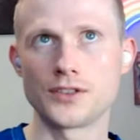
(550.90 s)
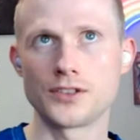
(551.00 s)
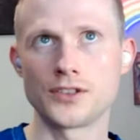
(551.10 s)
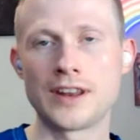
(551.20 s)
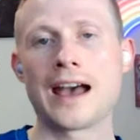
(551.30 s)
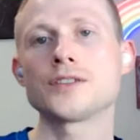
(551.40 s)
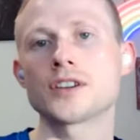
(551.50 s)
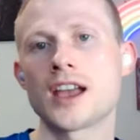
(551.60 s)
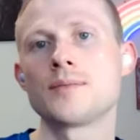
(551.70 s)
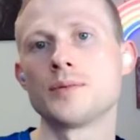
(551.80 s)
now you're
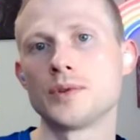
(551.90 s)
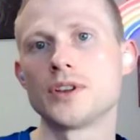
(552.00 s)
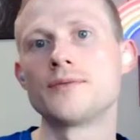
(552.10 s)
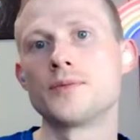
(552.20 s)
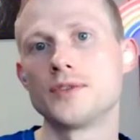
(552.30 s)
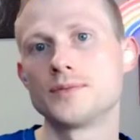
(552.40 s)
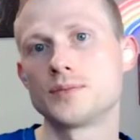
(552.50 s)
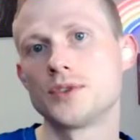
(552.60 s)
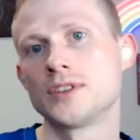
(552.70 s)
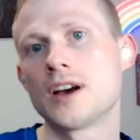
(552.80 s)
capable of
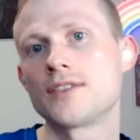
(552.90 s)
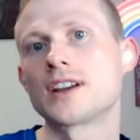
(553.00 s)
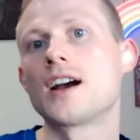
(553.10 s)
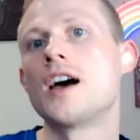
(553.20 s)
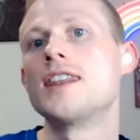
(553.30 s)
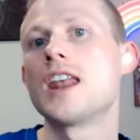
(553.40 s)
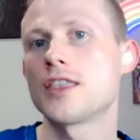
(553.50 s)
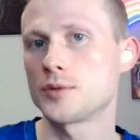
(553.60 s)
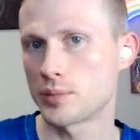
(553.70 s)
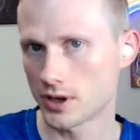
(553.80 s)
loving
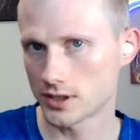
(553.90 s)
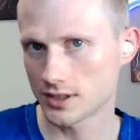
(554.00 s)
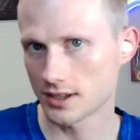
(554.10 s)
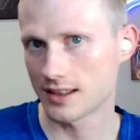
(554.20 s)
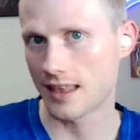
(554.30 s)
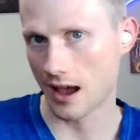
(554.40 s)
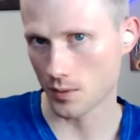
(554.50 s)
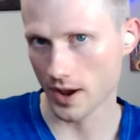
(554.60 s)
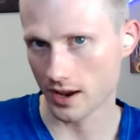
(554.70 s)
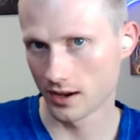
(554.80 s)
another person in that
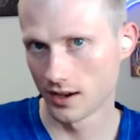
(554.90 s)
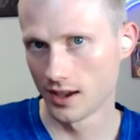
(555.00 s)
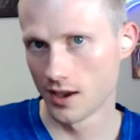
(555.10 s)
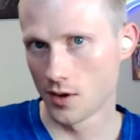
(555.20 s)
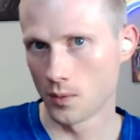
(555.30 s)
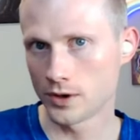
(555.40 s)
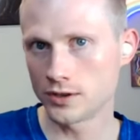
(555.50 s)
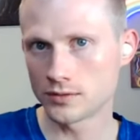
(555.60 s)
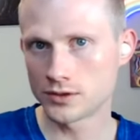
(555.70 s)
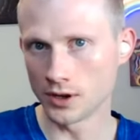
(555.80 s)
way. When
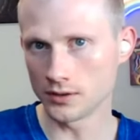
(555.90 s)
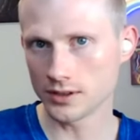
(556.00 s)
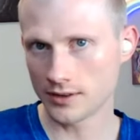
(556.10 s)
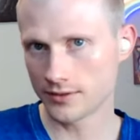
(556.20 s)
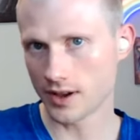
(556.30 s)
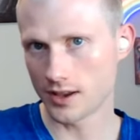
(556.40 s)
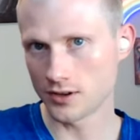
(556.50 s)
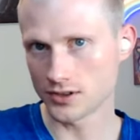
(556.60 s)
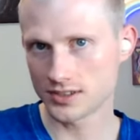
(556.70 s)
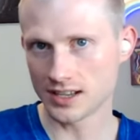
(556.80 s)
you don't love
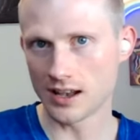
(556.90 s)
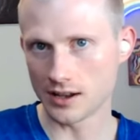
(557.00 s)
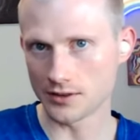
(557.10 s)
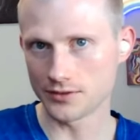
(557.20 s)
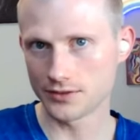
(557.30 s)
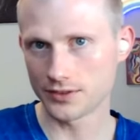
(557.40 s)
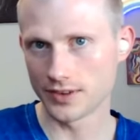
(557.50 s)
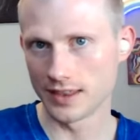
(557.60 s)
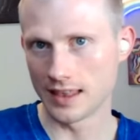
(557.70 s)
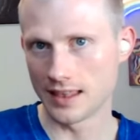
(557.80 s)
yourself,
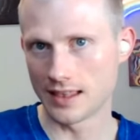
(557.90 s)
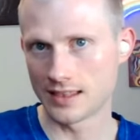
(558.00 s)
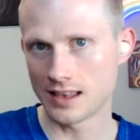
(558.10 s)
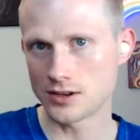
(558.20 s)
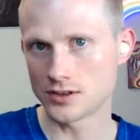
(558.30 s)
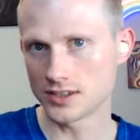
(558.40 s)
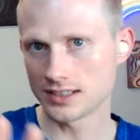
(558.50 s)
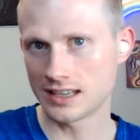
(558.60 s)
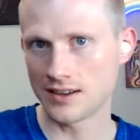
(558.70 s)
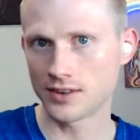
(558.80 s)
then you're
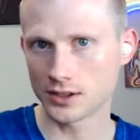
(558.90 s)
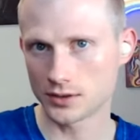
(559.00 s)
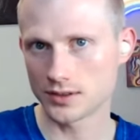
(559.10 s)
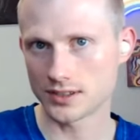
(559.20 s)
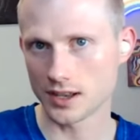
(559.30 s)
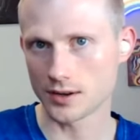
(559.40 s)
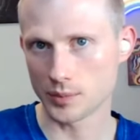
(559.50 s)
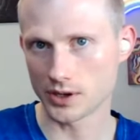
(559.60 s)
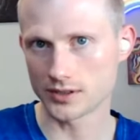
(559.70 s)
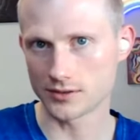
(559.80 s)
just giving to this other
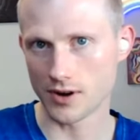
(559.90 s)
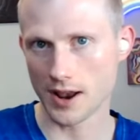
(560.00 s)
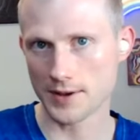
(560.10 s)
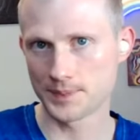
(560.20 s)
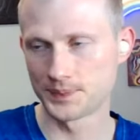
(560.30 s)
person, right?